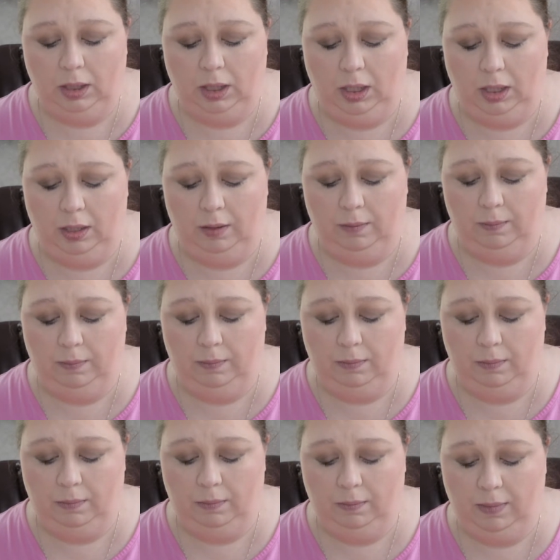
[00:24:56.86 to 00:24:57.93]
Um,
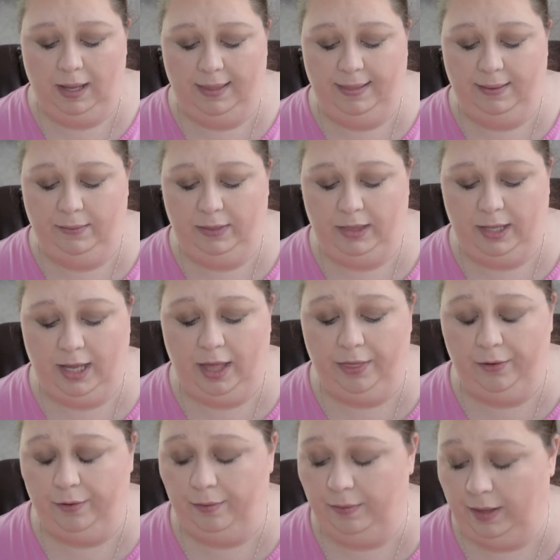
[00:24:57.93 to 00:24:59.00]
and then with the
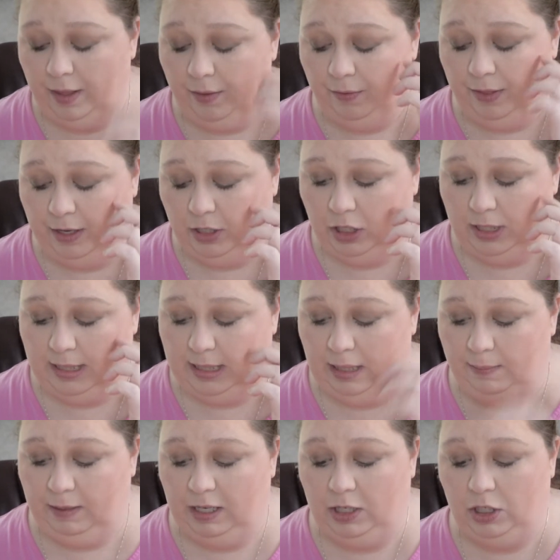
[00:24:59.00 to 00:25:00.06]
other the other thing she
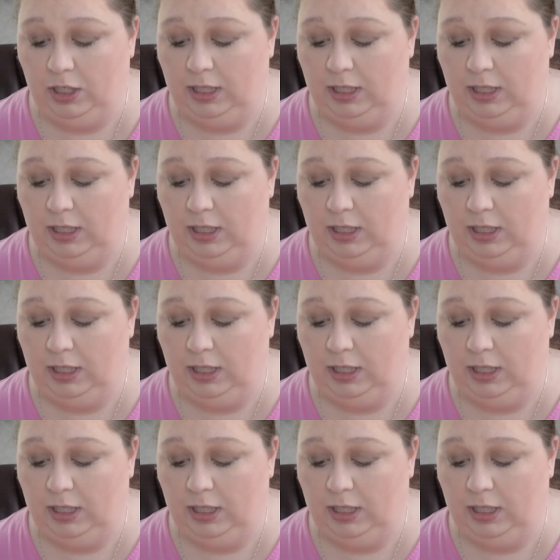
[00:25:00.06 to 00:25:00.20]
sent me because